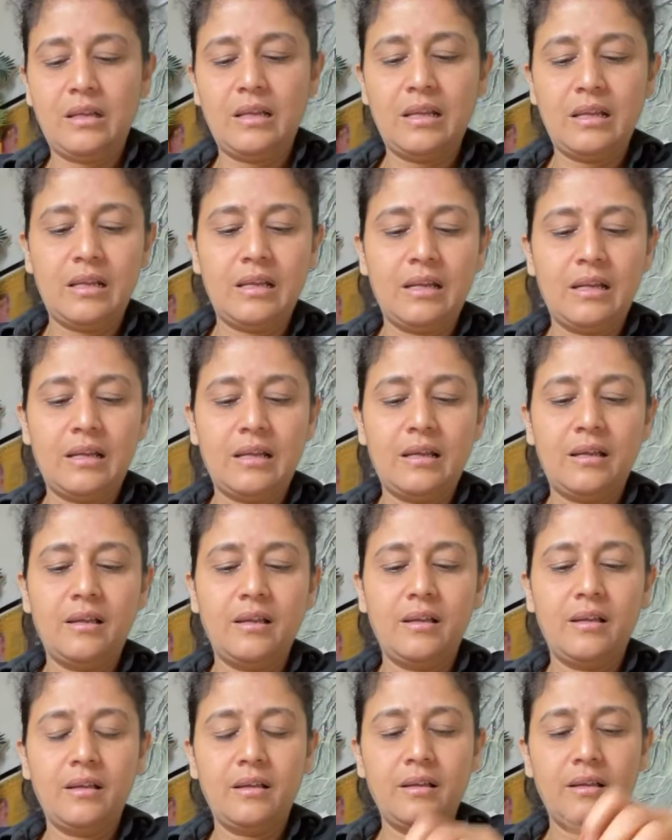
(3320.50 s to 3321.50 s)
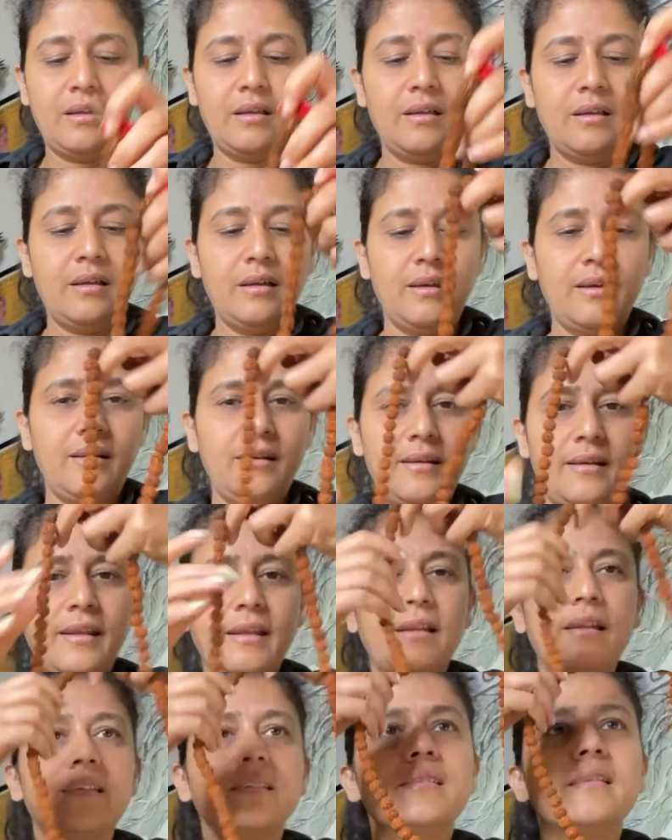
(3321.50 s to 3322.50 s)
in a
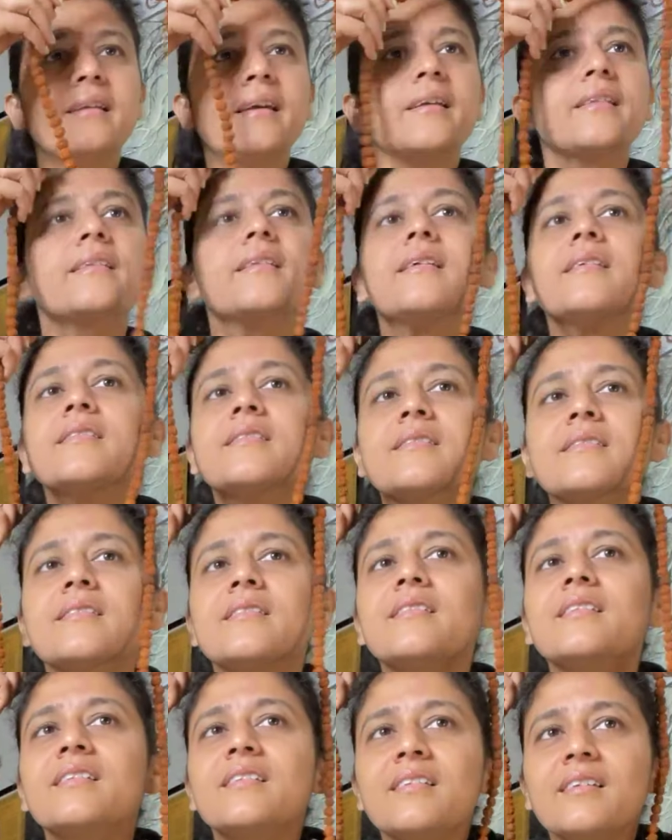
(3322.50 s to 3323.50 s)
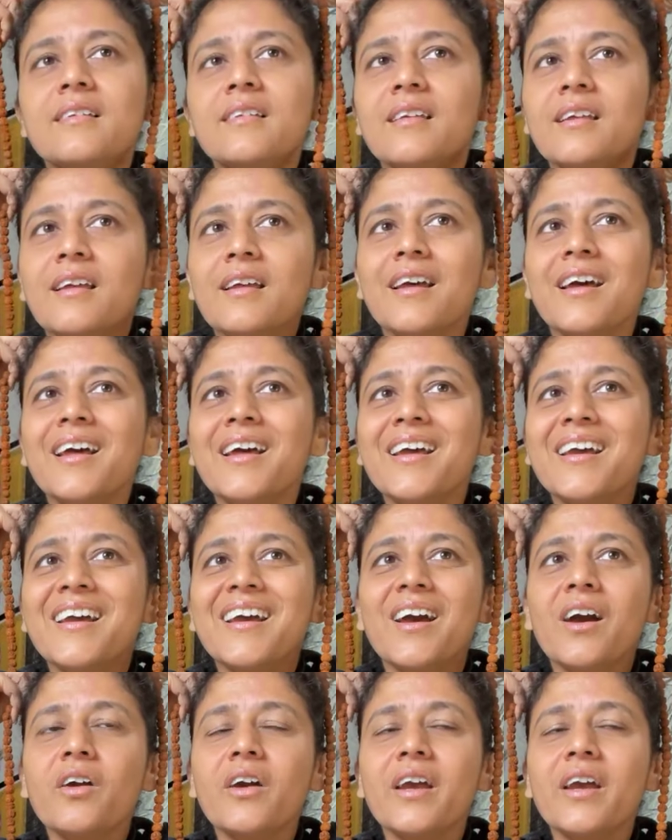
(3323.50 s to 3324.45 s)
necklace like this. Okay?